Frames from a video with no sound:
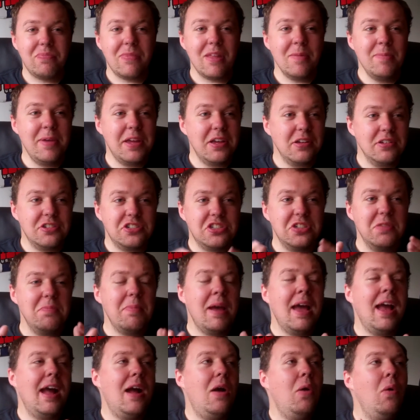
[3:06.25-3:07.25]
Because
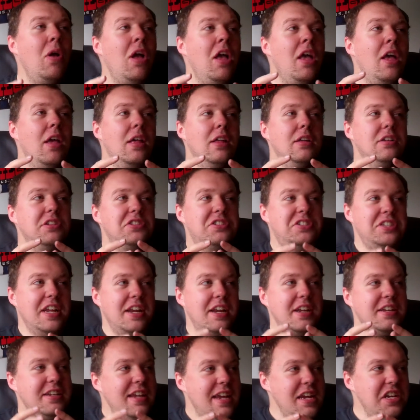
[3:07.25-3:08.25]
somehow
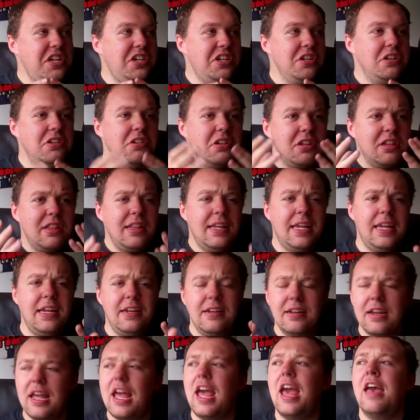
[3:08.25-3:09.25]
sanitation
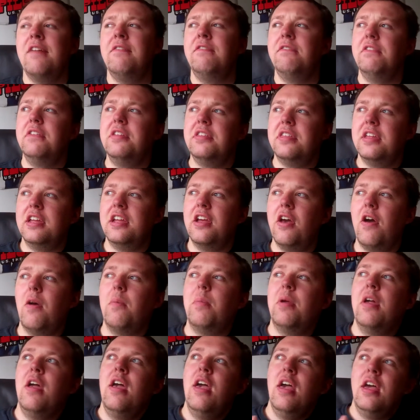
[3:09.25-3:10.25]
cleaned everything up.
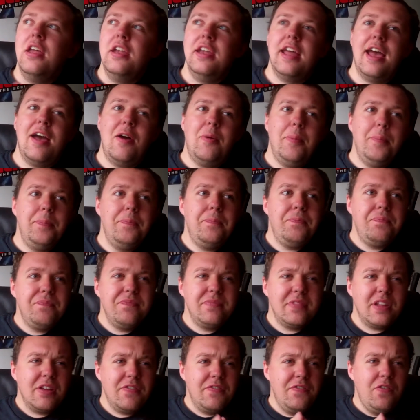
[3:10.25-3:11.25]
Now,
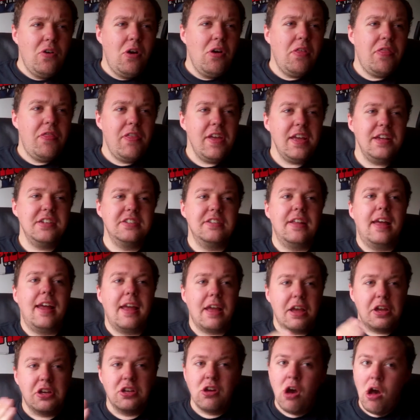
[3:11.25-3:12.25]
for things
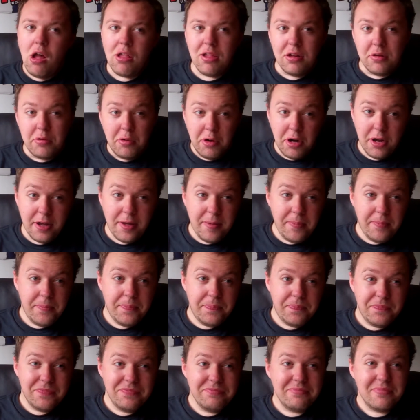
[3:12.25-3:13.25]
like cholera,
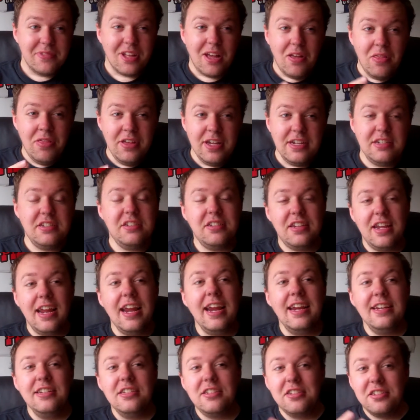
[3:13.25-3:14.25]
this
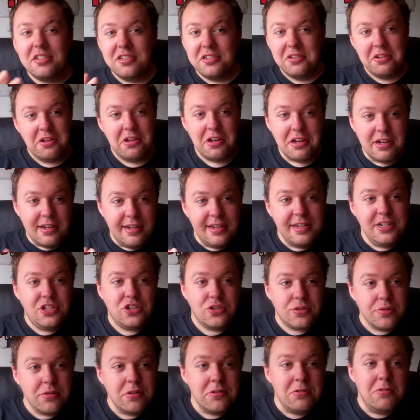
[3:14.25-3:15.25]
is certainly
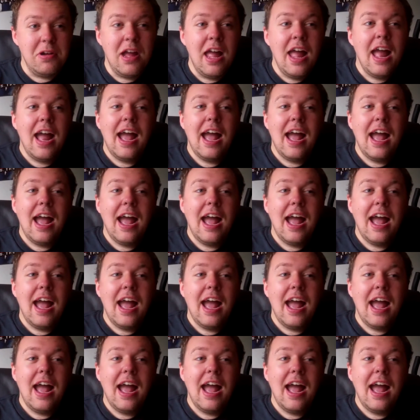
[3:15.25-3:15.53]
true.